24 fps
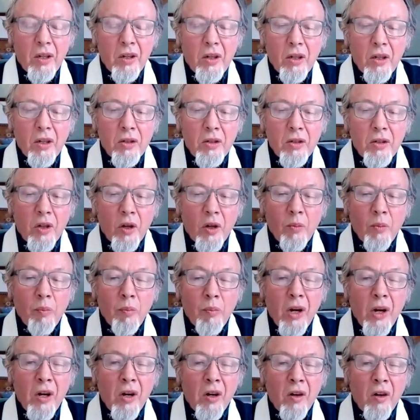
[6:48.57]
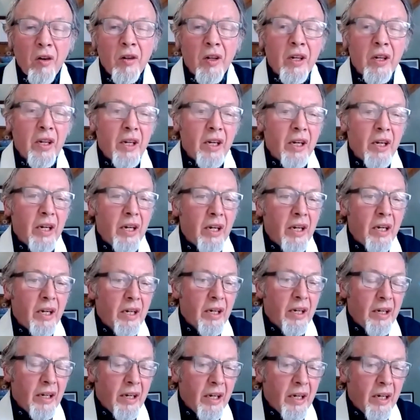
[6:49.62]
So Mara,
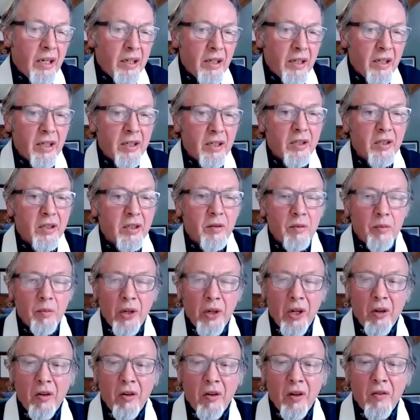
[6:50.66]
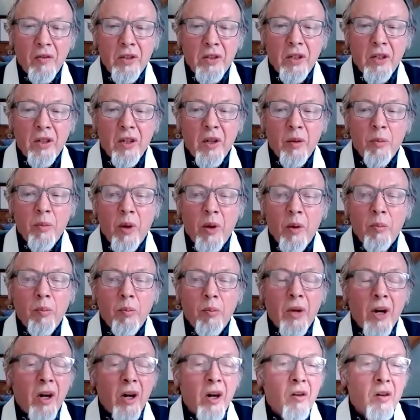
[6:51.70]
in this period of time,
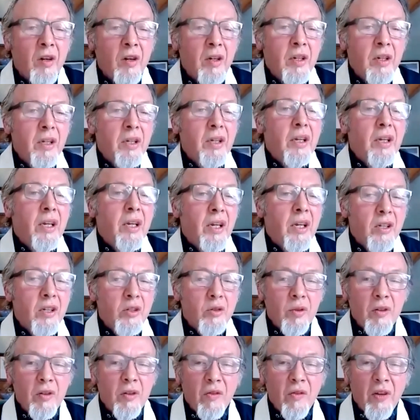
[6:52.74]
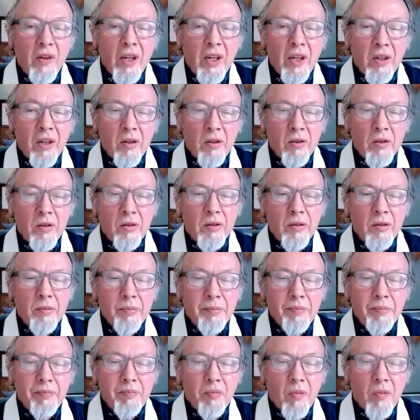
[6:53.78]
Mara is revealed.
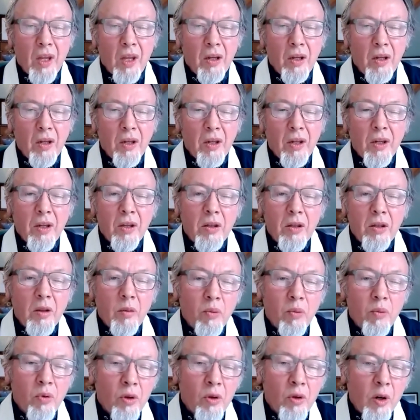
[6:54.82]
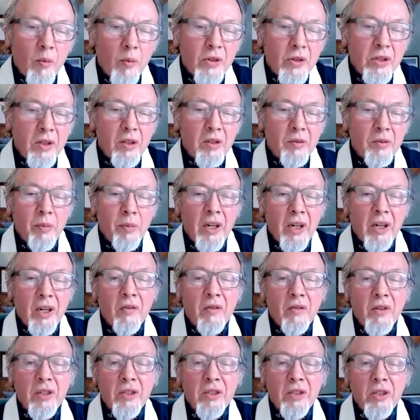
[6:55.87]
The props that many of
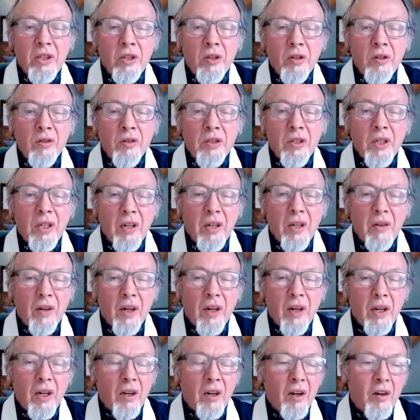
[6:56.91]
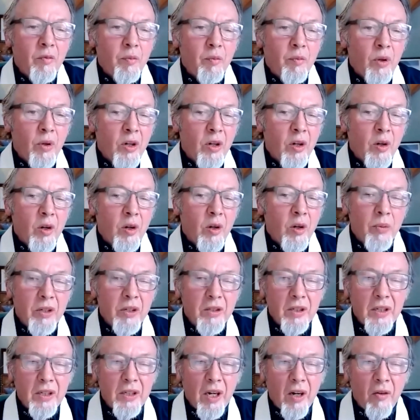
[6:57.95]
us use to give our life purpose and
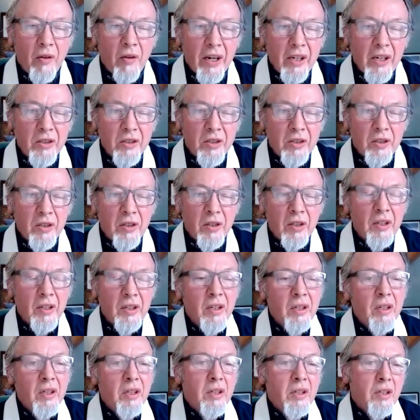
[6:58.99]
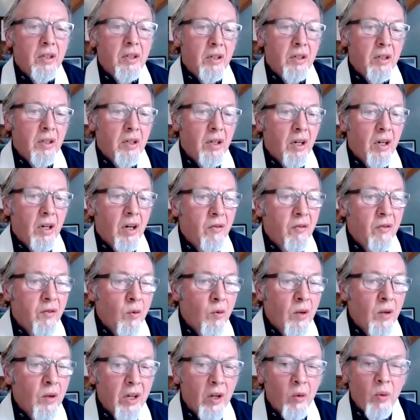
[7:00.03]
direction are
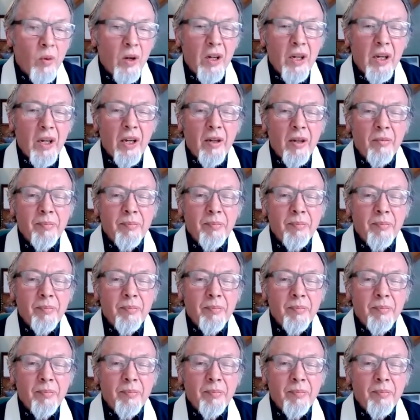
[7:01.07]
falling away.